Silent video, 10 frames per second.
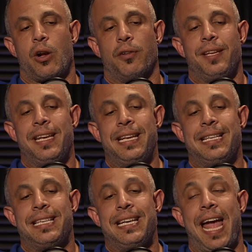called the
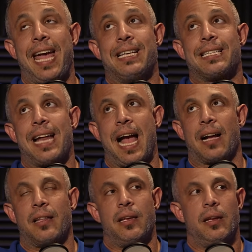ECA
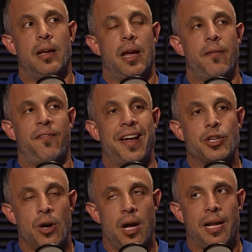stack, the
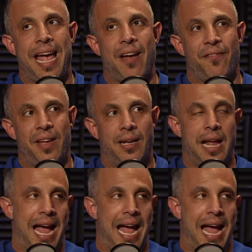ephedra, caffeine,